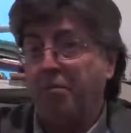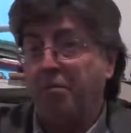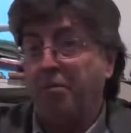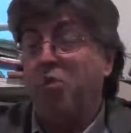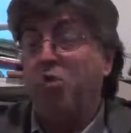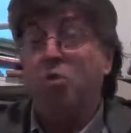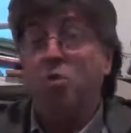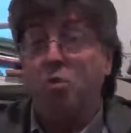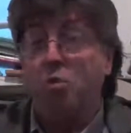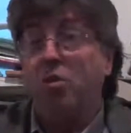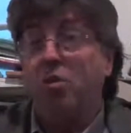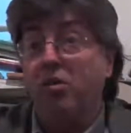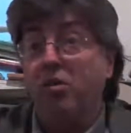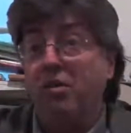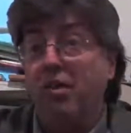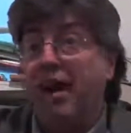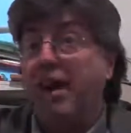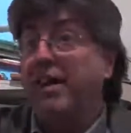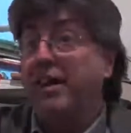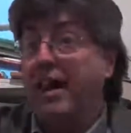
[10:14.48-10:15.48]
go
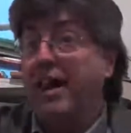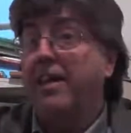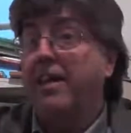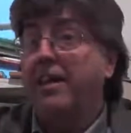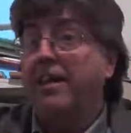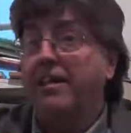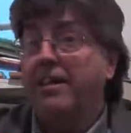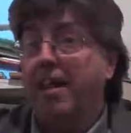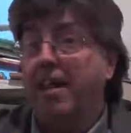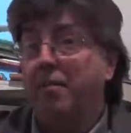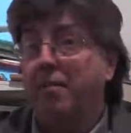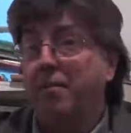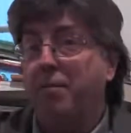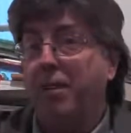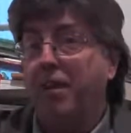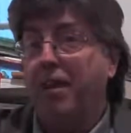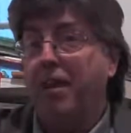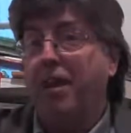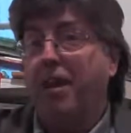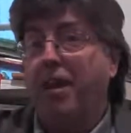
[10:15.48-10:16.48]
at any time.
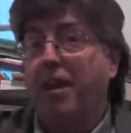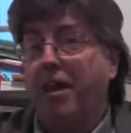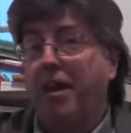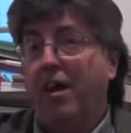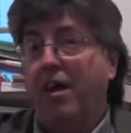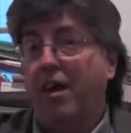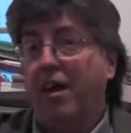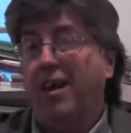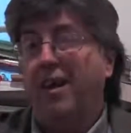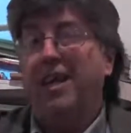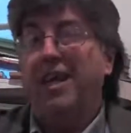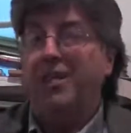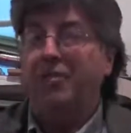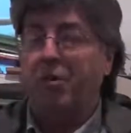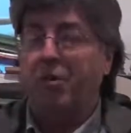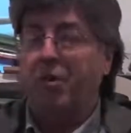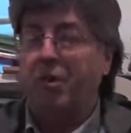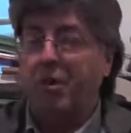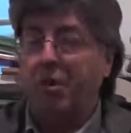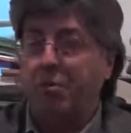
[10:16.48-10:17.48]
And I think I've
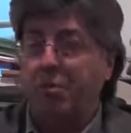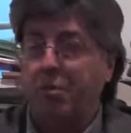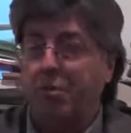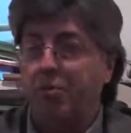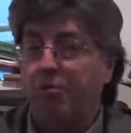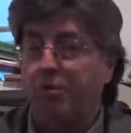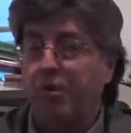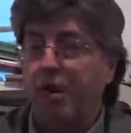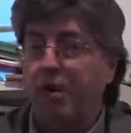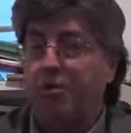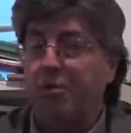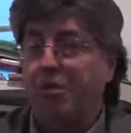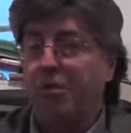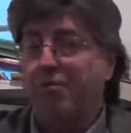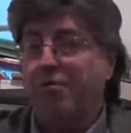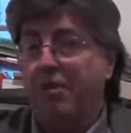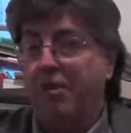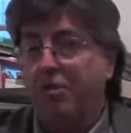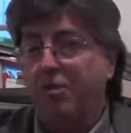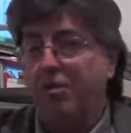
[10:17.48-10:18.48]
already proved that with the
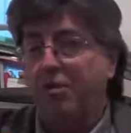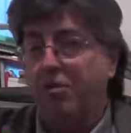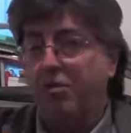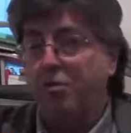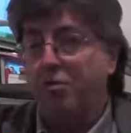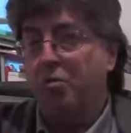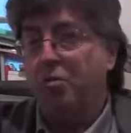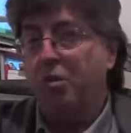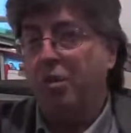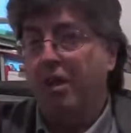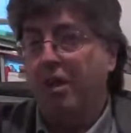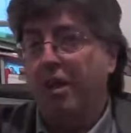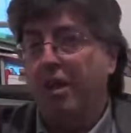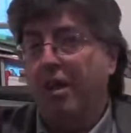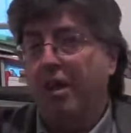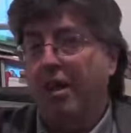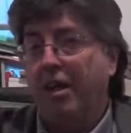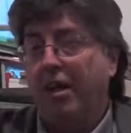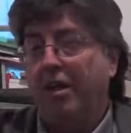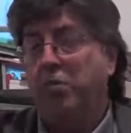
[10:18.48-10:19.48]
first two.
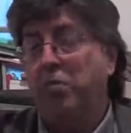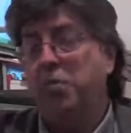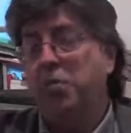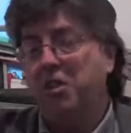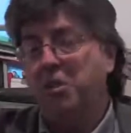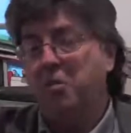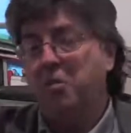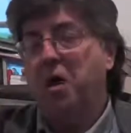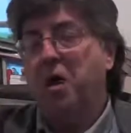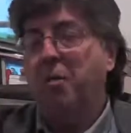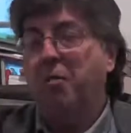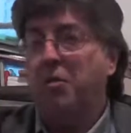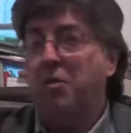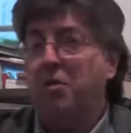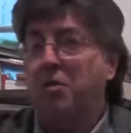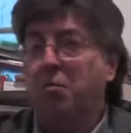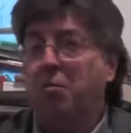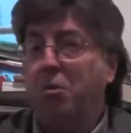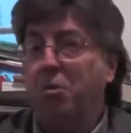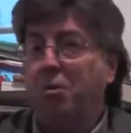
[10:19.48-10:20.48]
We'll see what
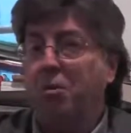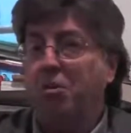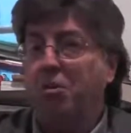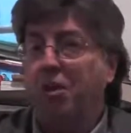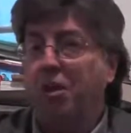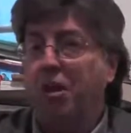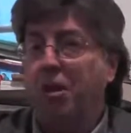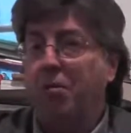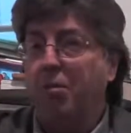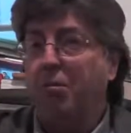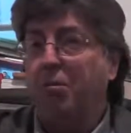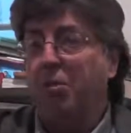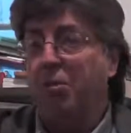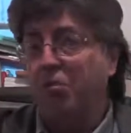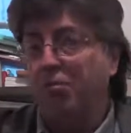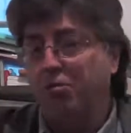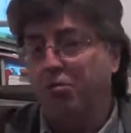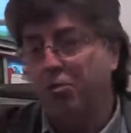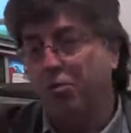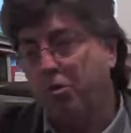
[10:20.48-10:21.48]
happens in book 3, but book
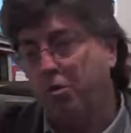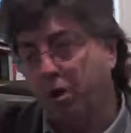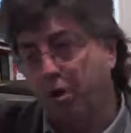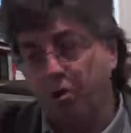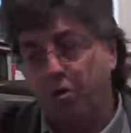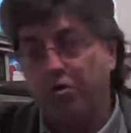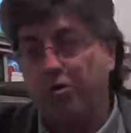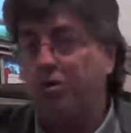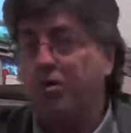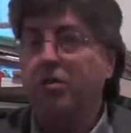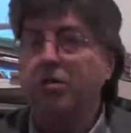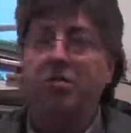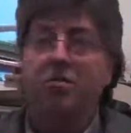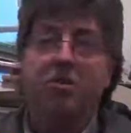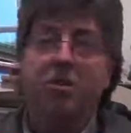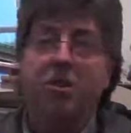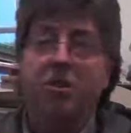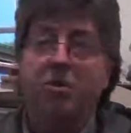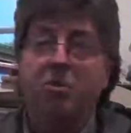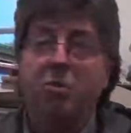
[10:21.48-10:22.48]
4, all sorts of
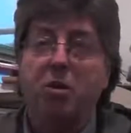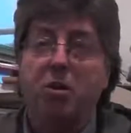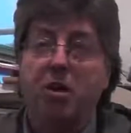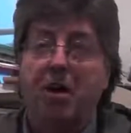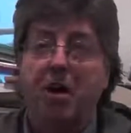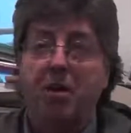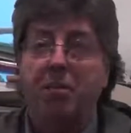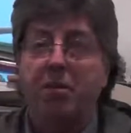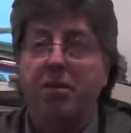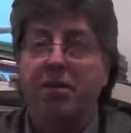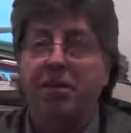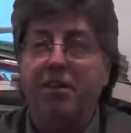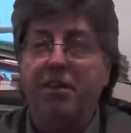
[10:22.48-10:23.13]
things will happen.